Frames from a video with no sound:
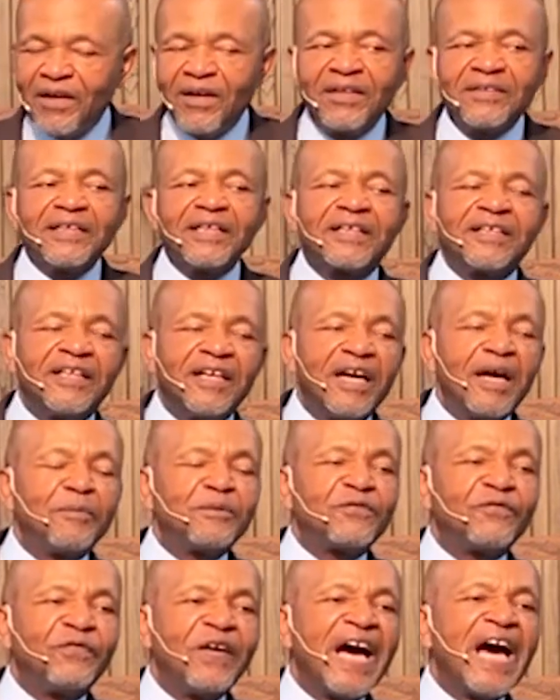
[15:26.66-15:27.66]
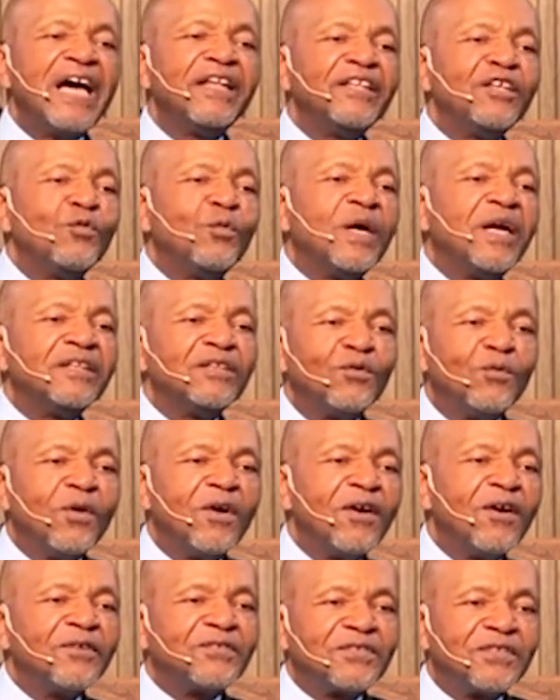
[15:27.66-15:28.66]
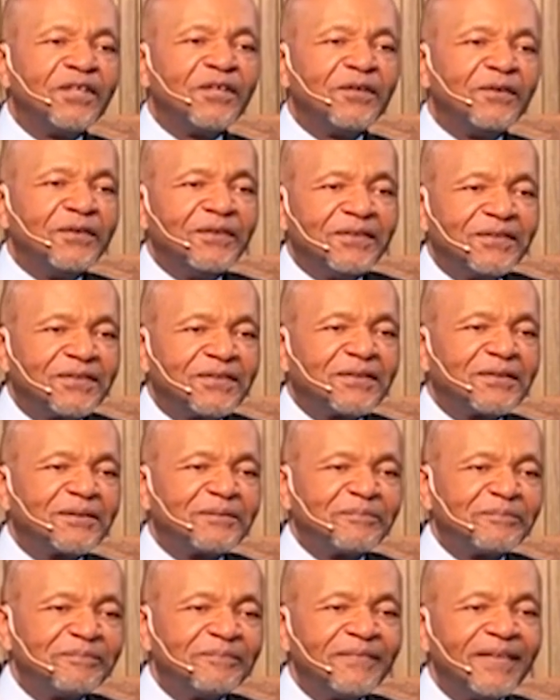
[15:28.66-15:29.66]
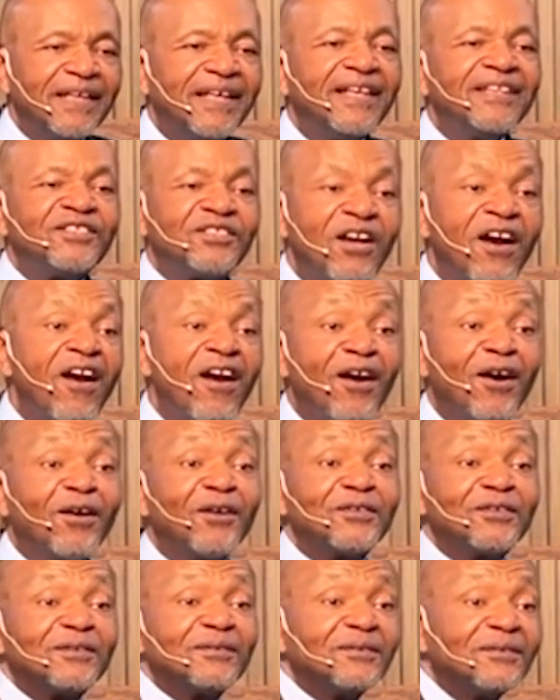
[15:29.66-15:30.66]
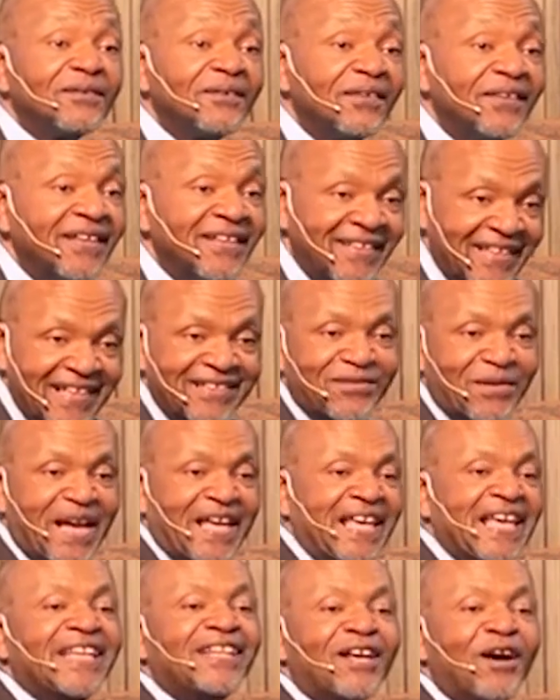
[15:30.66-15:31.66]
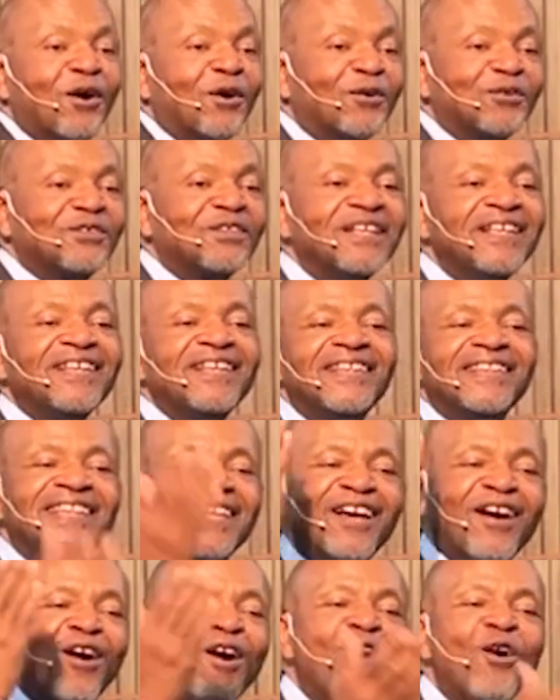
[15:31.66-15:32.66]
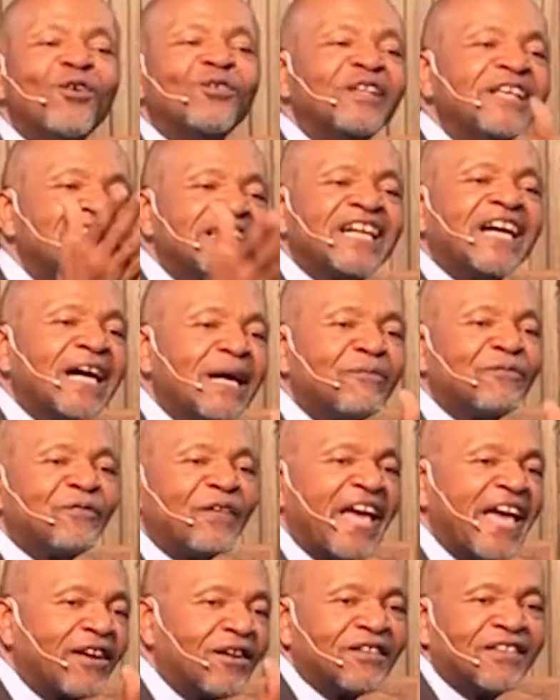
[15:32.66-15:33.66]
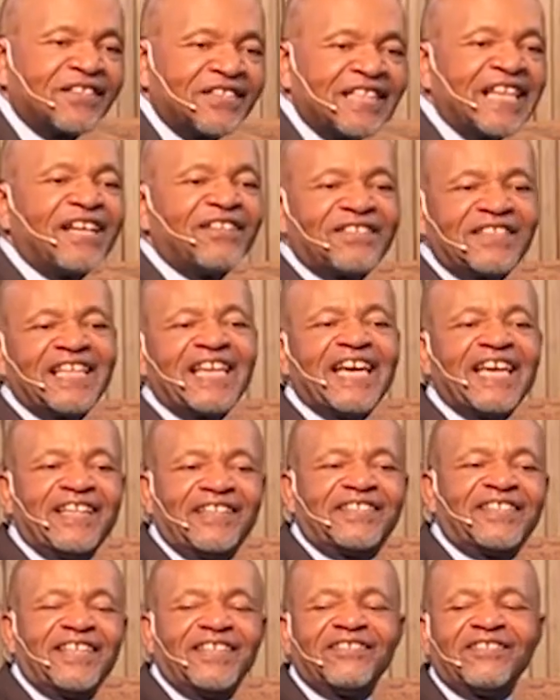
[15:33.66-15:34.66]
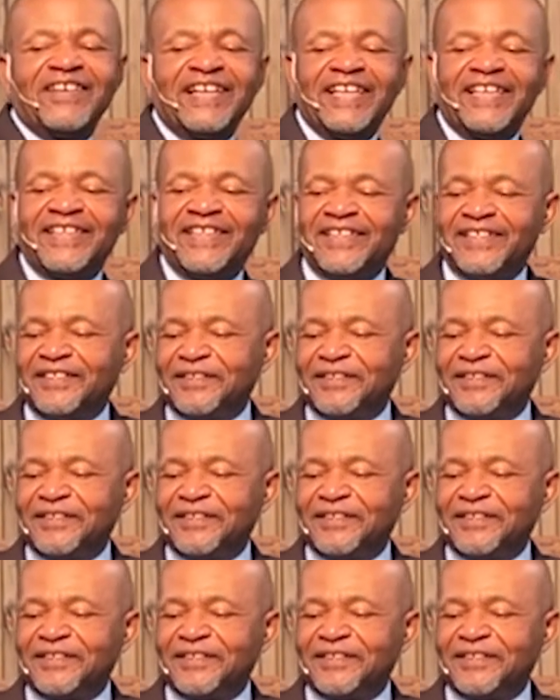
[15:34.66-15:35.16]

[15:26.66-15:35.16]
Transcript: The Cubs finally won the World Series. Charles. That's right, he knows. The only Cub fan on the South Side is sitting right